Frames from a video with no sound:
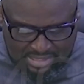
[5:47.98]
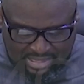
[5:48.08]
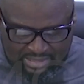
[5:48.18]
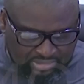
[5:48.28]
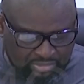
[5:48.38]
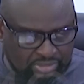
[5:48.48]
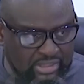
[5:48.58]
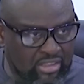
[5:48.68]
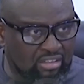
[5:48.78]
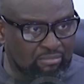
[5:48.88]
And the Edo
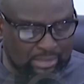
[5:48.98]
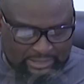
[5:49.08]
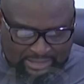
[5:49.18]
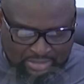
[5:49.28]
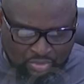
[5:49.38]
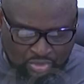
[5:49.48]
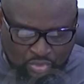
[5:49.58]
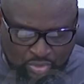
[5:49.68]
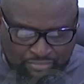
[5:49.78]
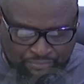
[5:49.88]
State government is going
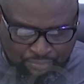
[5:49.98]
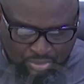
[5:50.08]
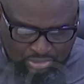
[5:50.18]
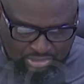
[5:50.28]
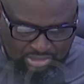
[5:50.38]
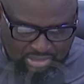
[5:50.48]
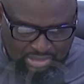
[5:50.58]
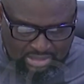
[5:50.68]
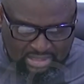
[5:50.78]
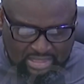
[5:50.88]
to enforce
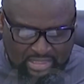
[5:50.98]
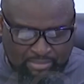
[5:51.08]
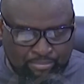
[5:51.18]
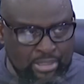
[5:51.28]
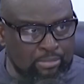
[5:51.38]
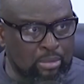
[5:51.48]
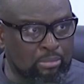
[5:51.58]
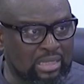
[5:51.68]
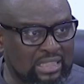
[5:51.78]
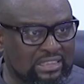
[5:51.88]
a
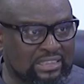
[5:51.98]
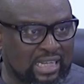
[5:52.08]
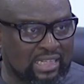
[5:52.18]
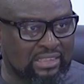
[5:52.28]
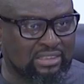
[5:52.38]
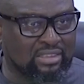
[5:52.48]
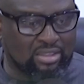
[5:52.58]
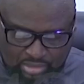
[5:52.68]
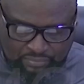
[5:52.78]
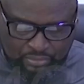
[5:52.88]
minimum land size
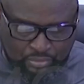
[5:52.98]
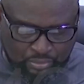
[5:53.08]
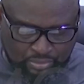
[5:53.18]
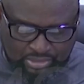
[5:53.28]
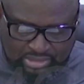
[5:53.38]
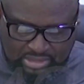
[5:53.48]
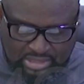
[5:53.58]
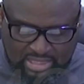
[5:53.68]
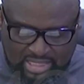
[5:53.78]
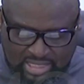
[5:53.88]
for schools.
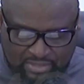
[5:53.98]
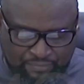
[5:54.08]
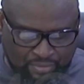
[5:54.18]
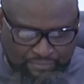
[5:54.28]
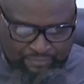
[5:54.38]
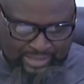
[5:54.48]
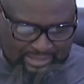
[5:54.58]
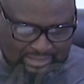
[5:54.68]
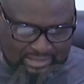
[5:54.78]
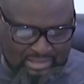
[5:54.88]
A 4
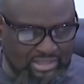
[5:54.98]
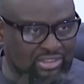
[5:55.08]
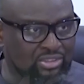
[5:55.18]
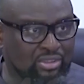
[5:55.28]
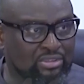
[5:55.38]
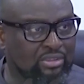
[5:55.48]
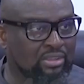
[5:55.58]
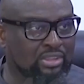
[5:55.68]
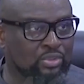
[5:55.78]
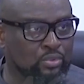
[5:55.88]
flat is not
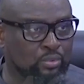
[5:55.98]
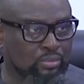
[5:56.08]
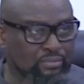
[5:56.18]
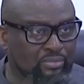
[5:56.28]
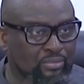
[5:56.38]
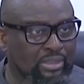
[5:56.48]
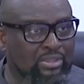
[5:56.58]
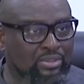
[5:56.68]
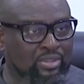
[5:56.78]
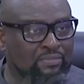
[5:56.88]
a school. We are
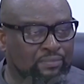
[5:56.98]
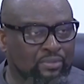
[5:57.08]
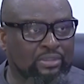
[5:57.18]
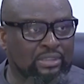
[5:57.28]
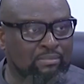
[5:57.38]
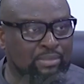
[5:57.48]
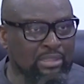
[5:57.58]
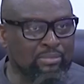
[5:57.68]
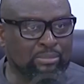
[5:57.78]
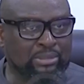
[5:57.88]
going to enforce a
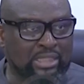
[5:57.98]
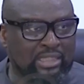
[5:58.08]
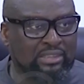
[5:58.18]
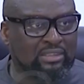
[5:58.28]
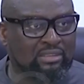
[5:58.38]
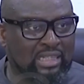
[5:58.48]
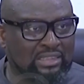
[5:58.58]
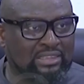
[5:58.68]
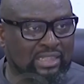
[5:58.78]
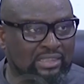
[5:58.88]
minimum land
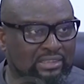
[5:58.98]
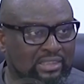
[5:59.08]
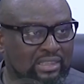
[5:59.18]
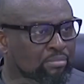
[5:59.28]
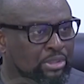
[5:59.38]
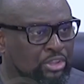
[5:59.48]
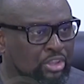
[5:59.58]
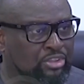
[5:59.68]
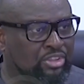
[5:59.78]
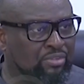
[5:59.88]
size.
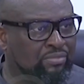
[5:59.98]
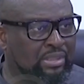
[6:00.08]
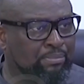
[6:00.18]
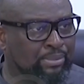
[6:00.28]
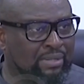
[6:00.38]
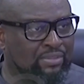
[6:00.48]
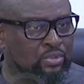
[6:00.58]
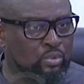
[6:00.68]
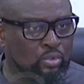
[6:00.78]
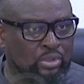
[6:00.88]
Majority of the private
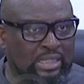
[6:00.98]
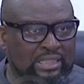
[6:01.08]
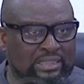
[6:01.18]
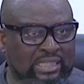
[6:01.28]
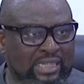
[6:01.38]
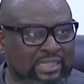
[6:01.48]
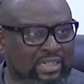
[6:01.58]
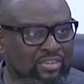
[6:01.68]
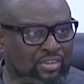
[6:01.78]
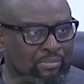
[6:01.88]
school owners are in
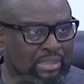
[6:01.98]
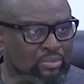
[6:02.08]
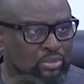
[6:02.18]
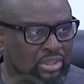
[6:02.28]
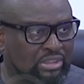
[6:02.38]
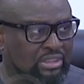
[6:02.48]
agreement with us.